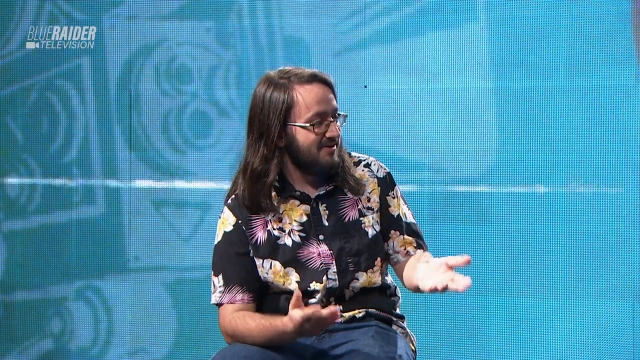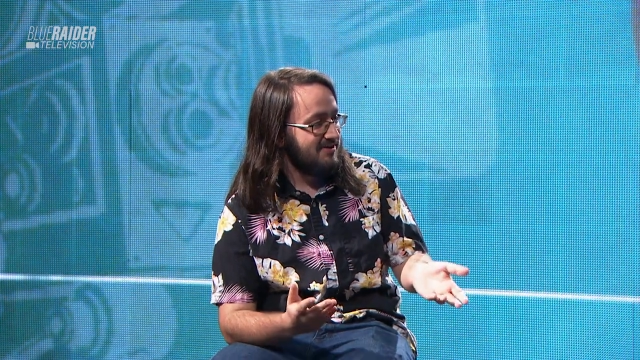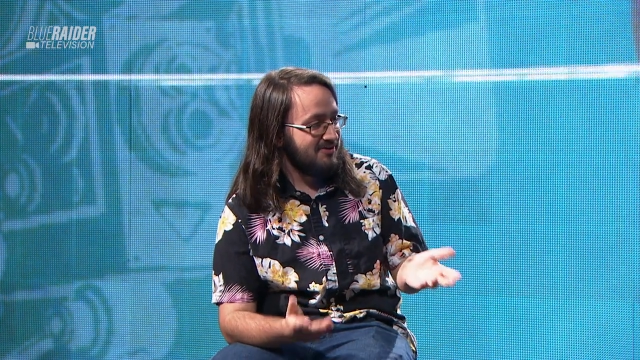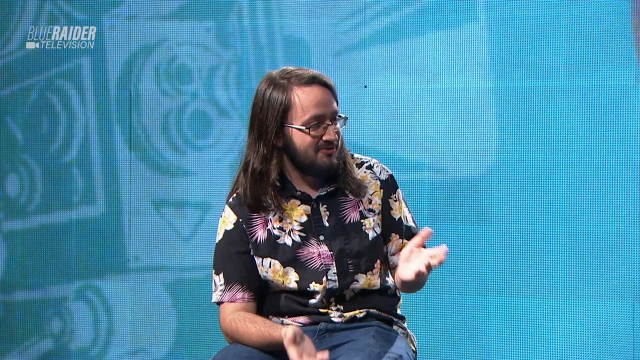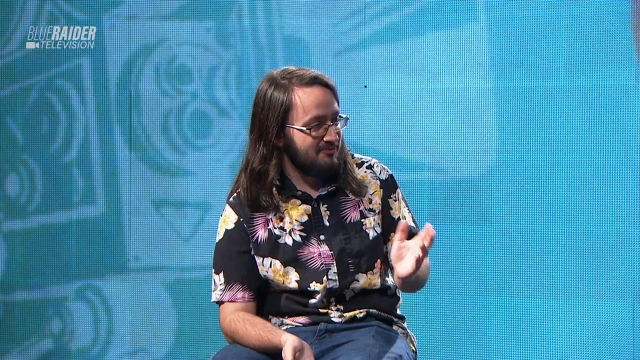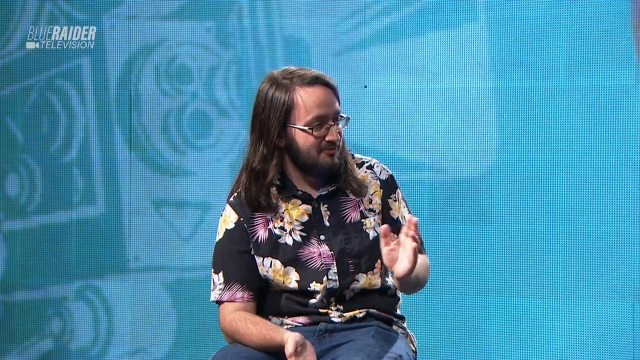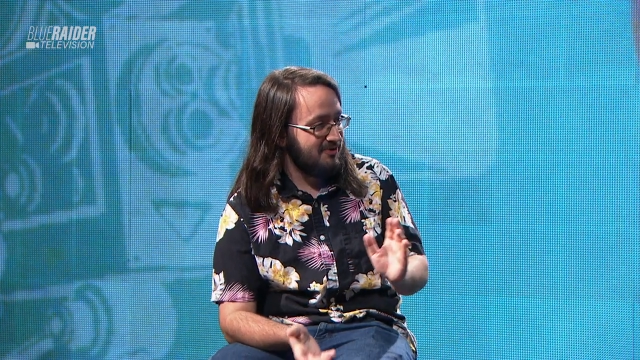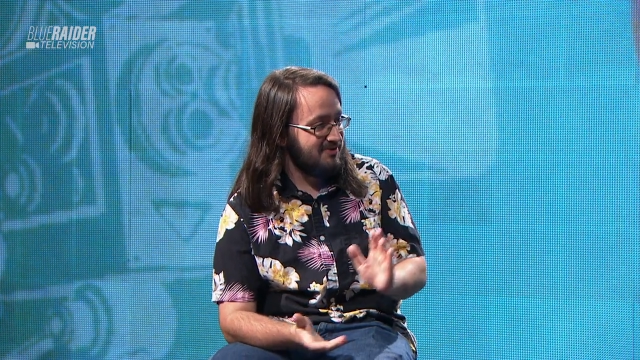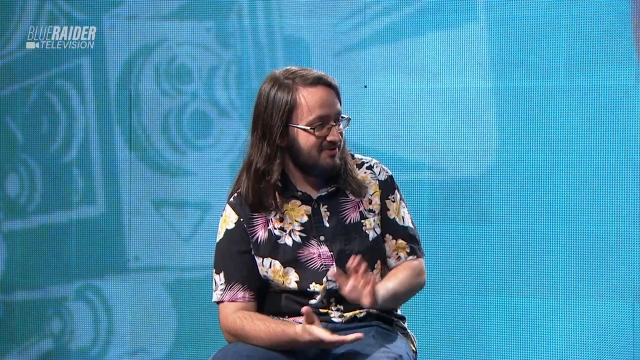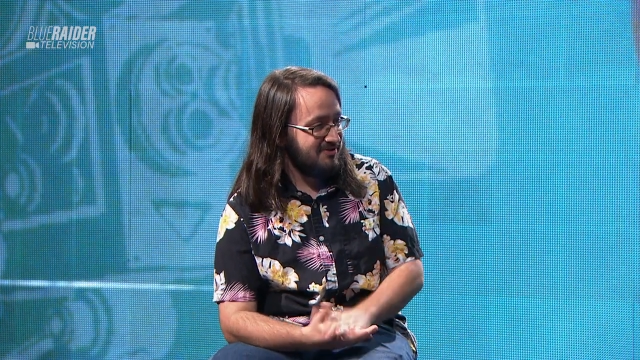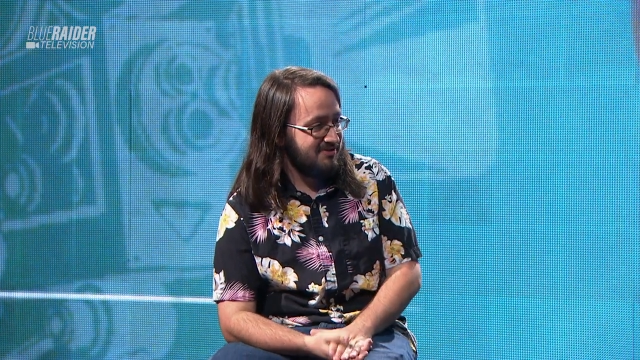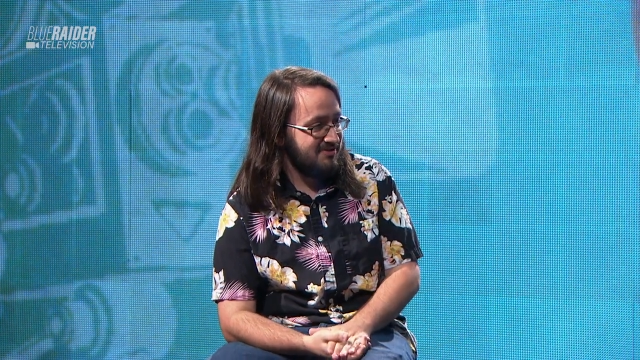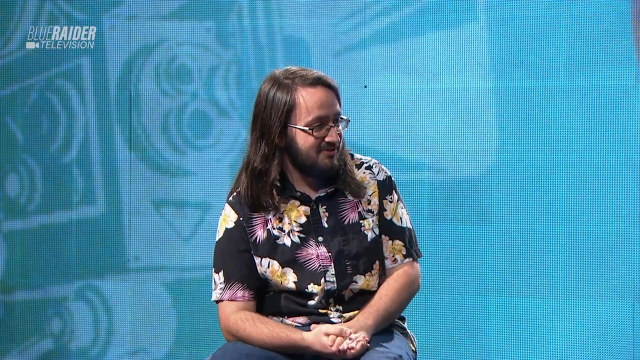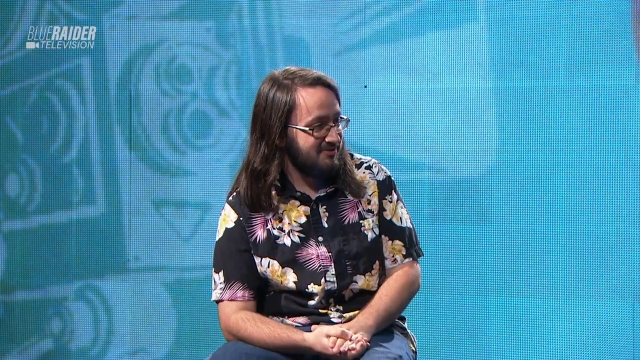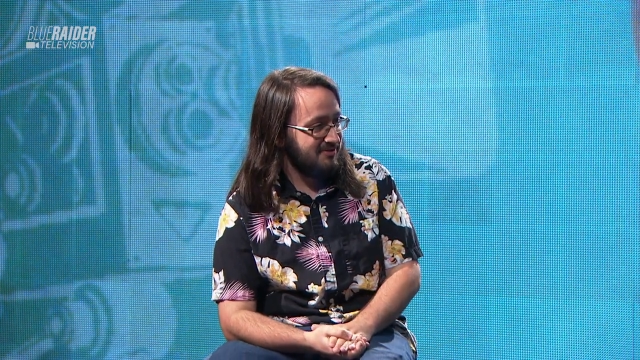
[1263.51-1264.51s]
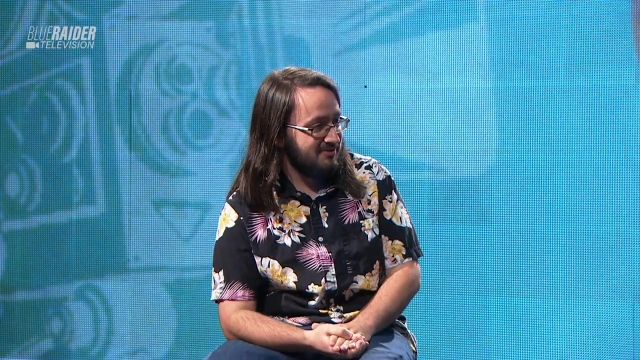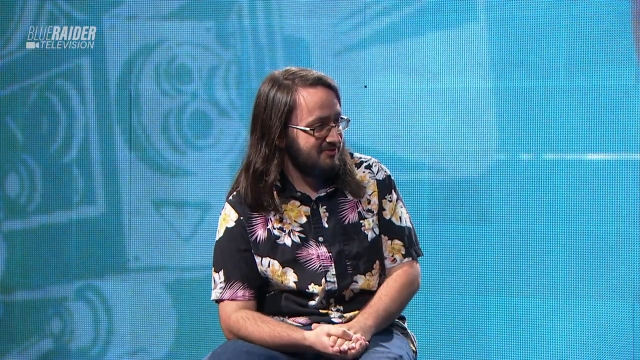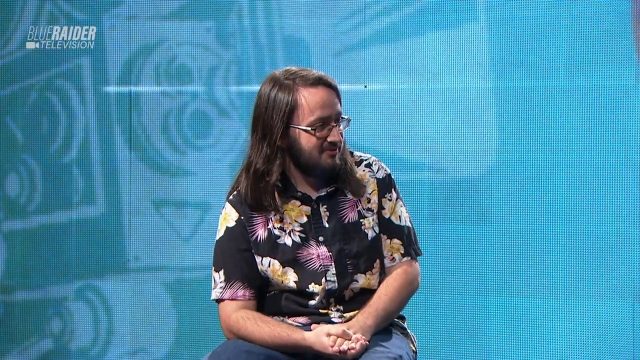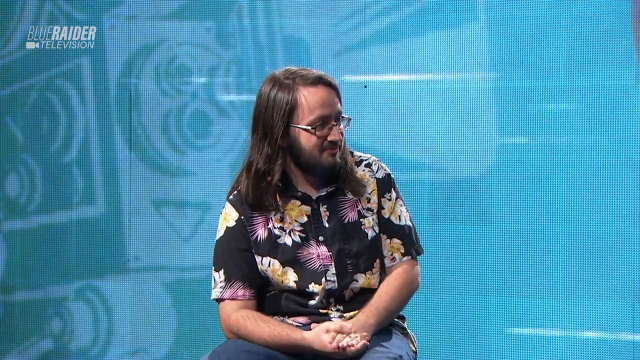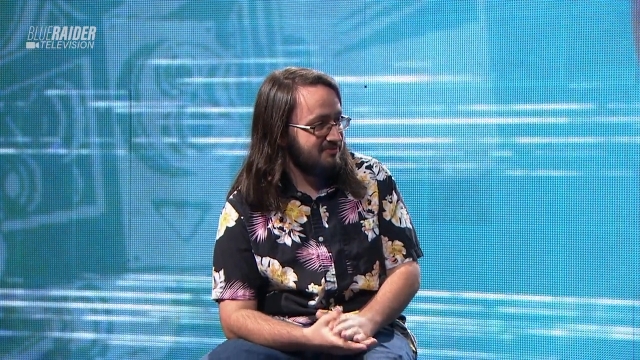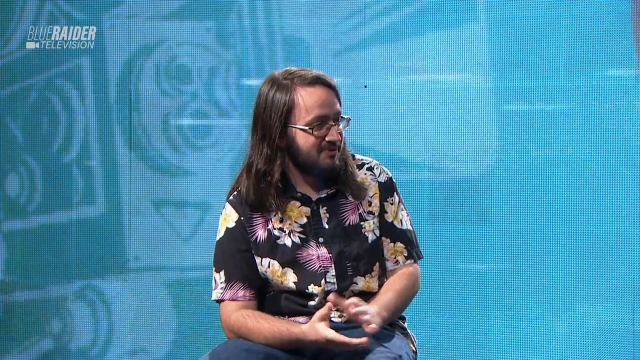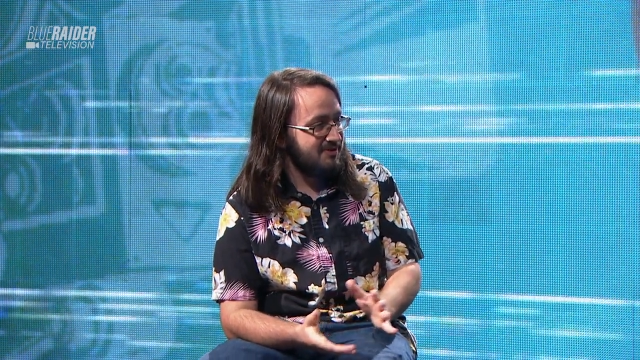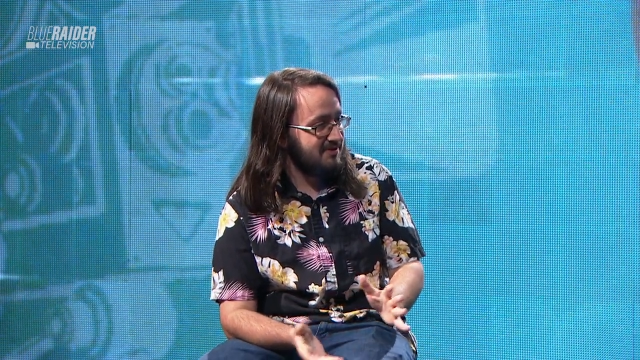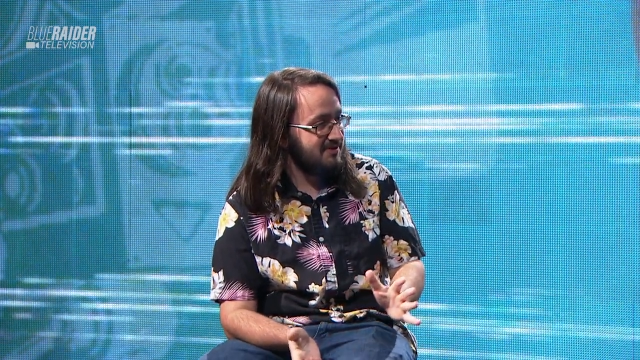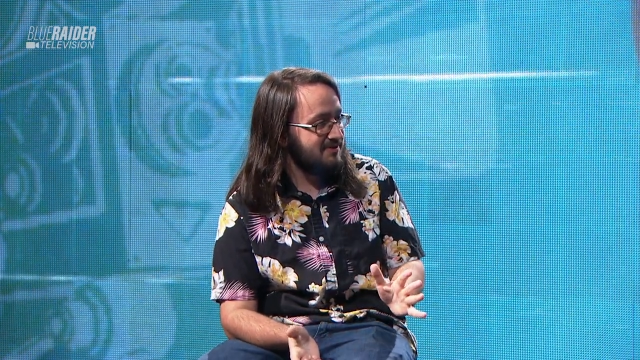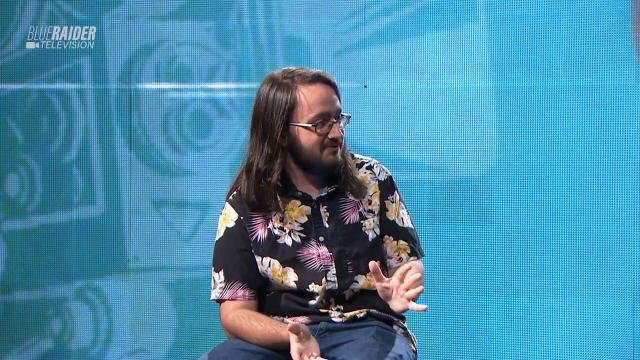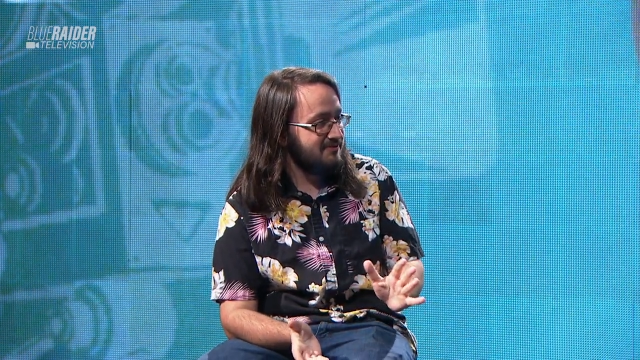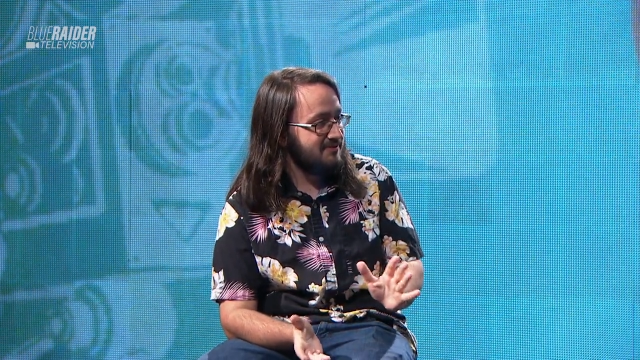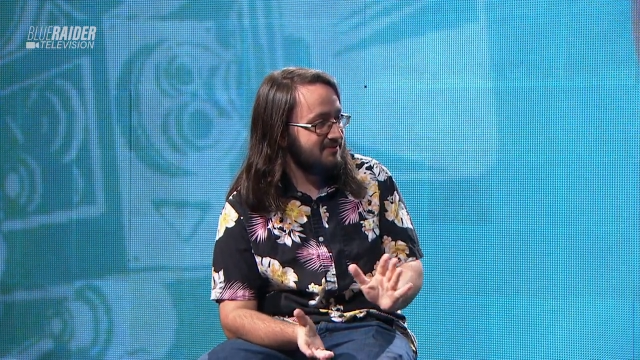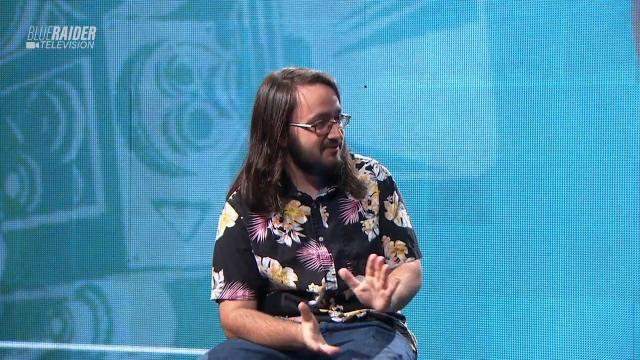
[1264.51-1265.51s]
they're one to two, they're completely
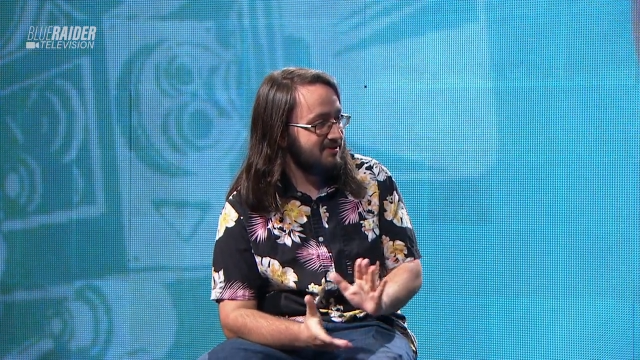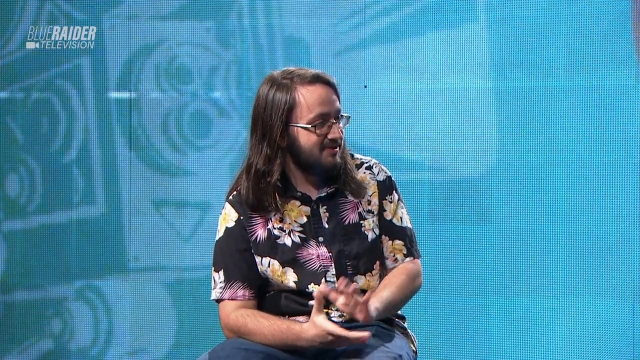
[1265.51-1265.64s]
different,